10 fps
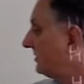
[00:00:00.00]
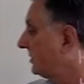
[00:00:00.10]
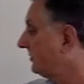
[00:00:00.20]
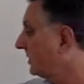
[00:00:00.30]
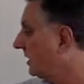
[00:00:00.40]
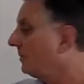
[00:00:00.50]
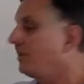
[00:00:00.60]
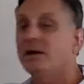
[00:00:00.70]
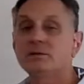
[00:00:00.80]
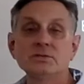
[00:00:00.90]
silver
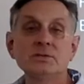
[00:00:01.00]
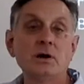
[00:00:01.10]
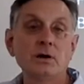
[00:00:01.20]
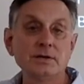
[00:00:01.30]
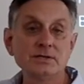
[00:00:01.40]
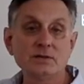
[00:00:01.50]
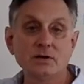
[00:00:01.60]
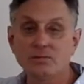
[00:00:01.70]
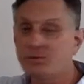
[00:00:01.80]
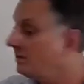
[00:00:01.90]
compounds are
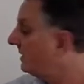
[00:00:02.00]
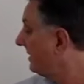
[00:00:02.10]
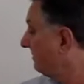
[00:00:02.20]
insoluble.